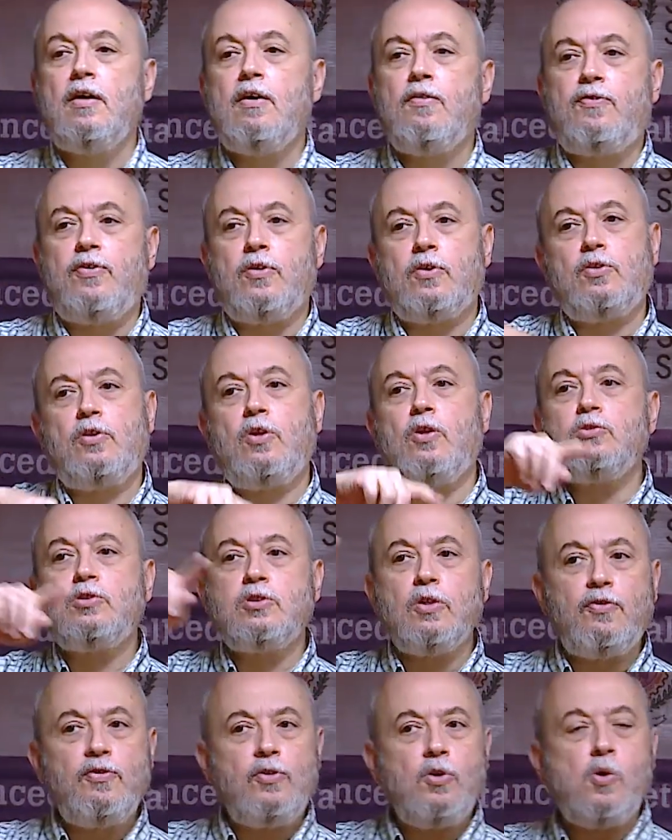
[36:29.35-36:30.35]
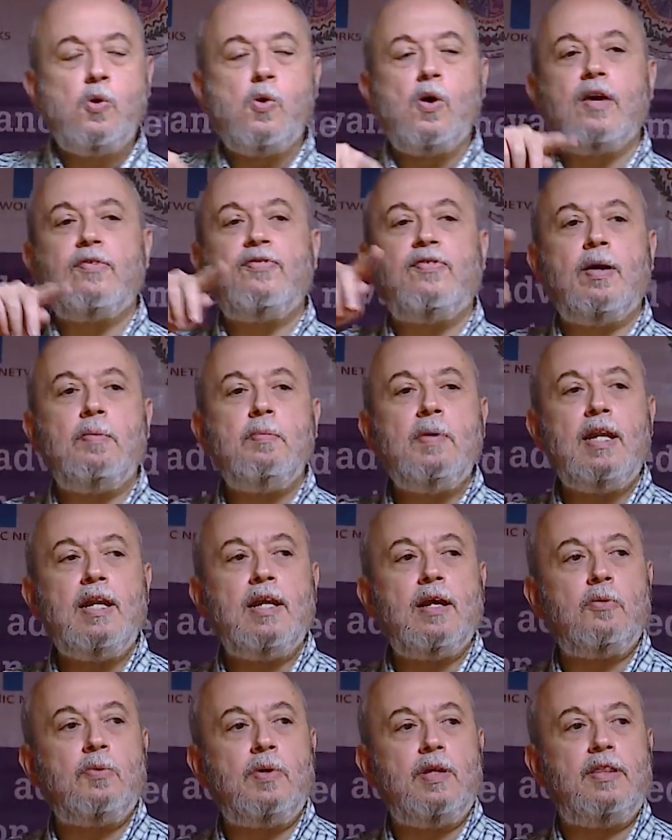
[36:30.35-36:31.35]
For those of you who are
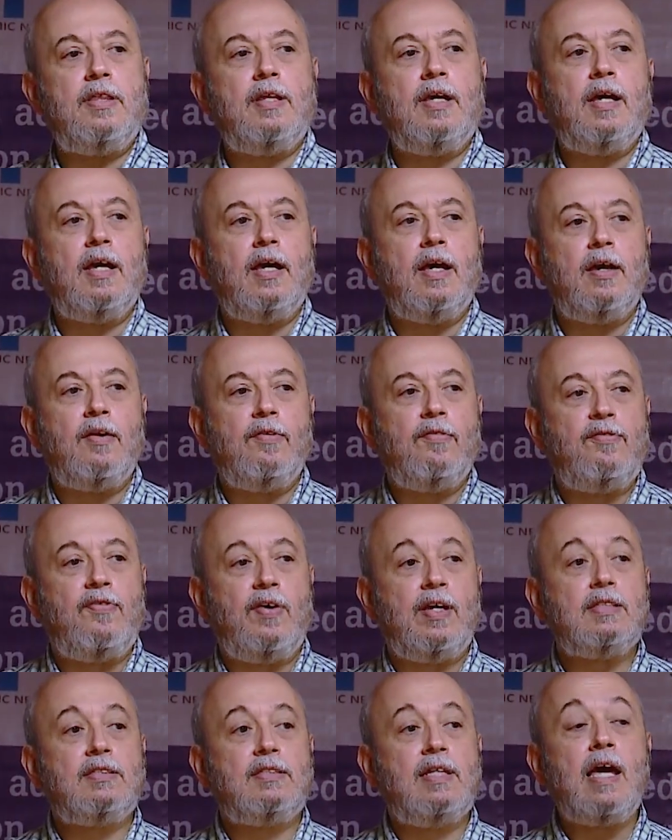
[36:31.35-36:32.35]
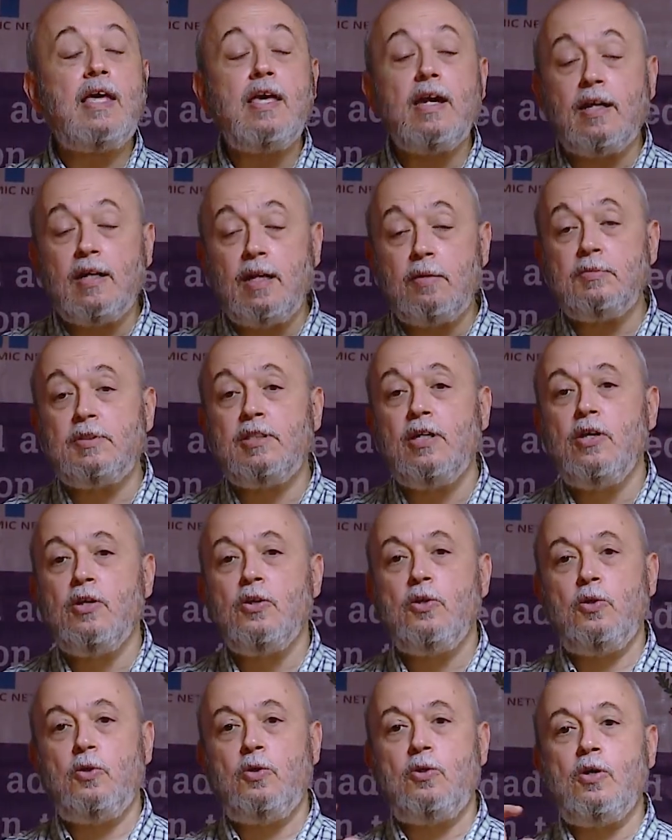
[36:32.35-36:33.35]
familiar with the phase diagrams,
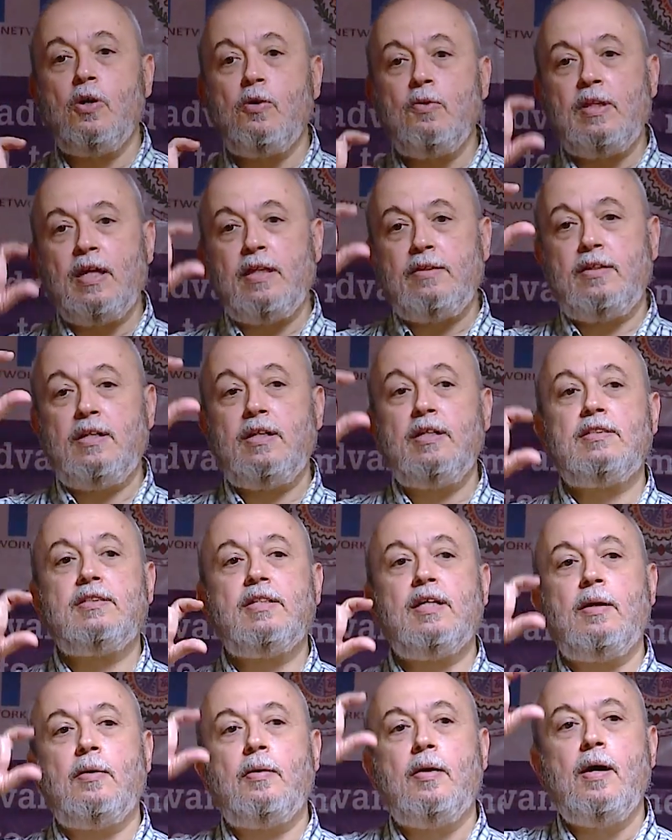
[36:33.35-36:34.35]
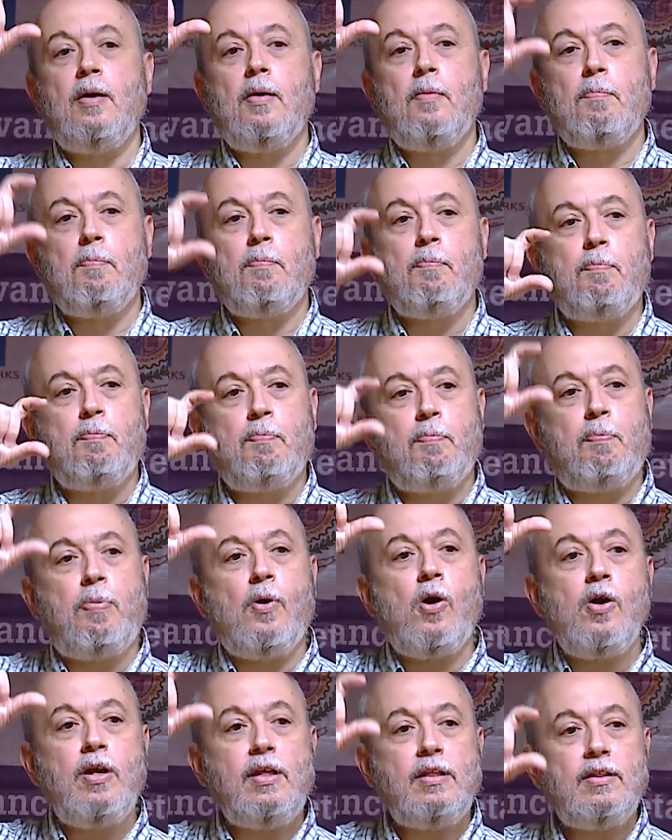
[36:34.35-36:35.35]
you know that there is a
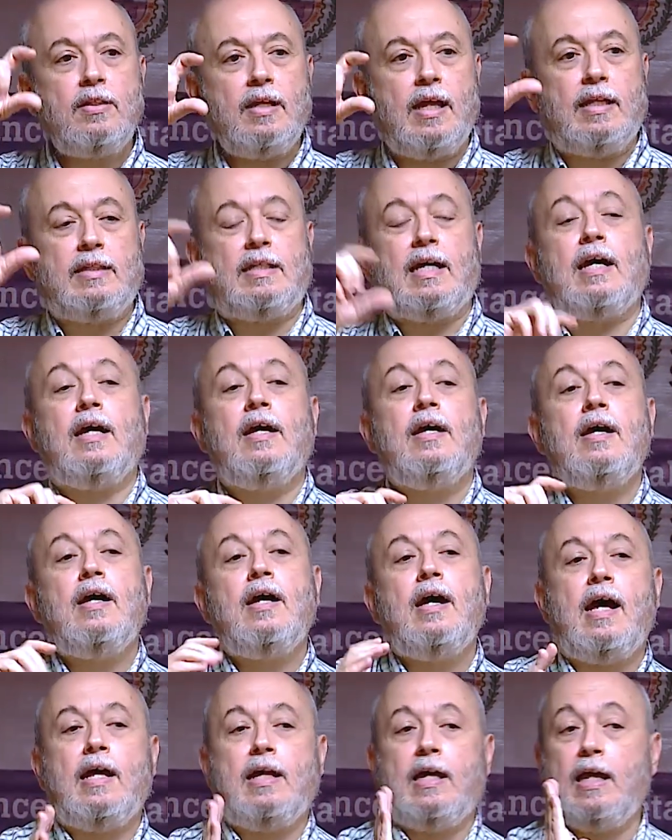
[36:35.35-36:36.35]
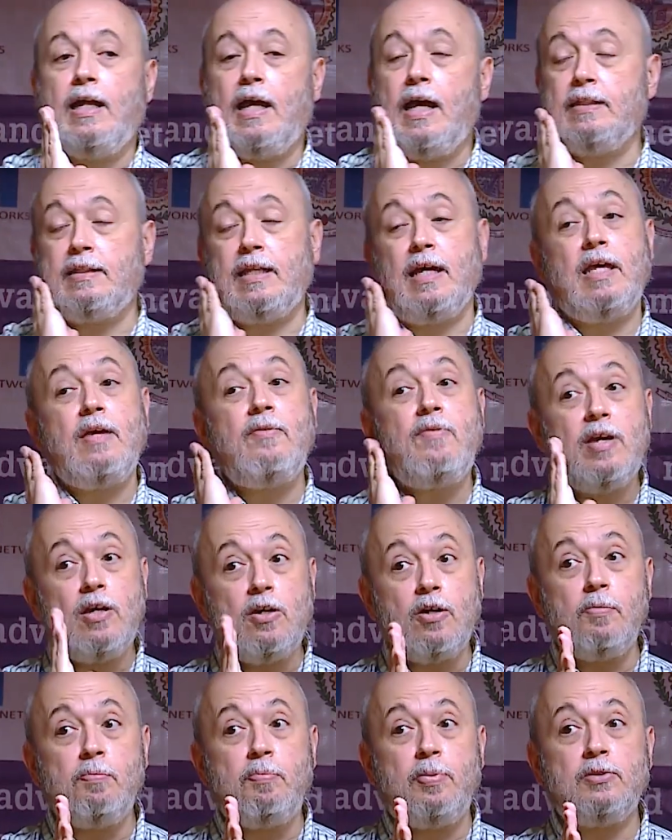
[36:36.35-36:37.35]
point at a given
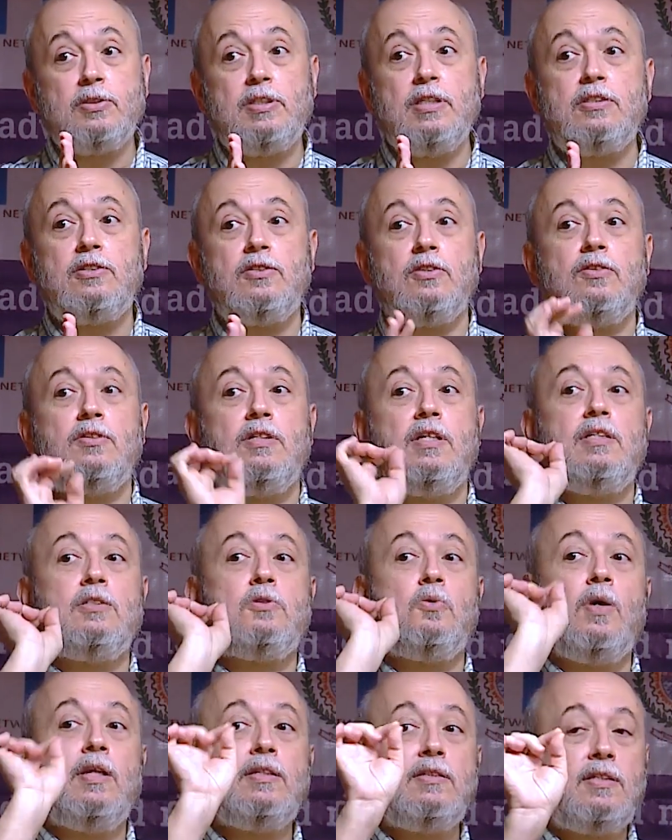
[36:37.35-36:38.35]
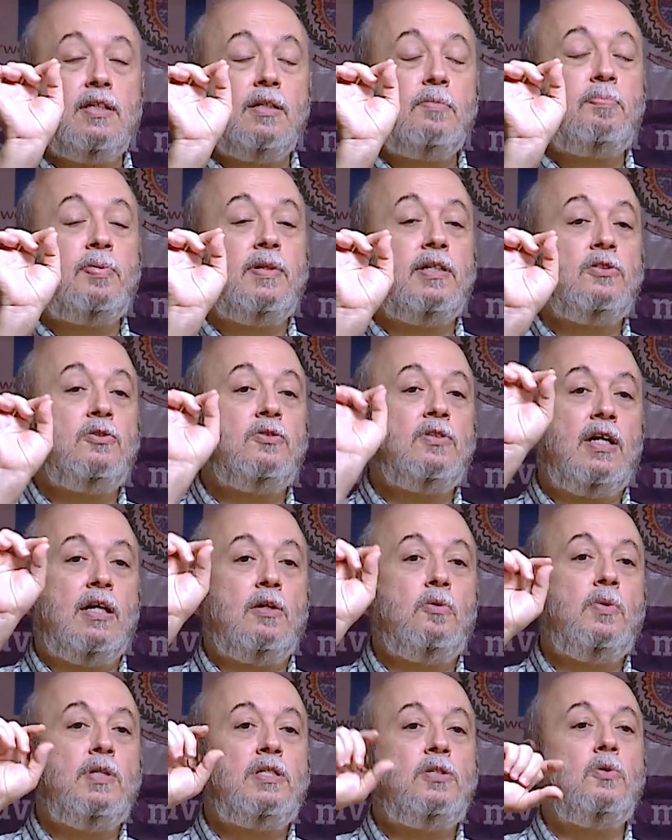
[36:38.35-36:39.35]
composition, there is one temperature
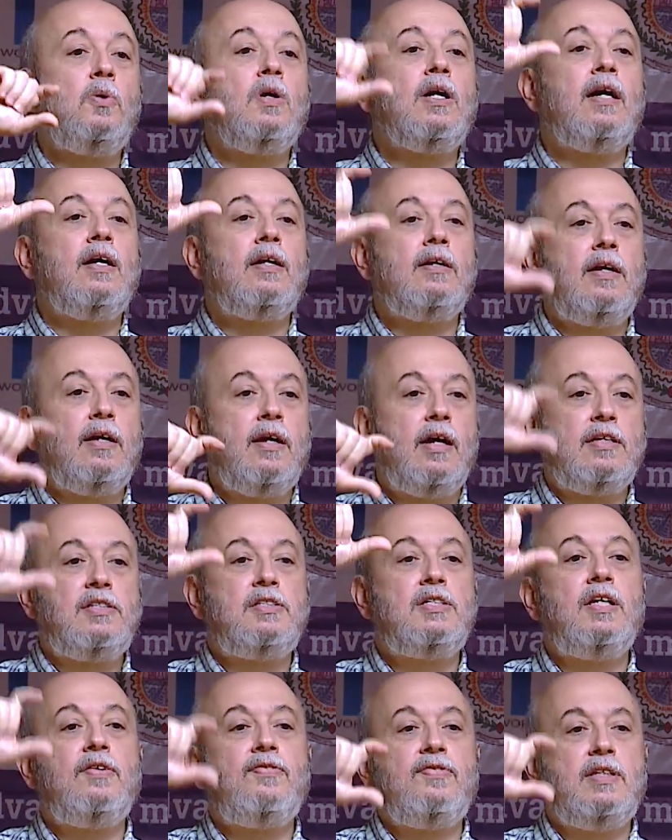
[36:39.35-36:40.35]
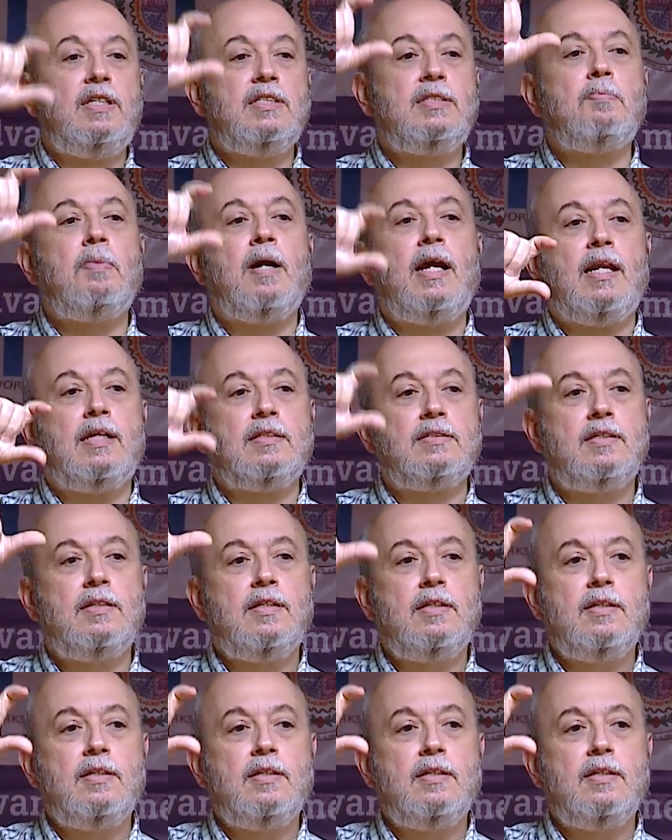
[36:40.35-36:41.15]
at which you can achieve this balance,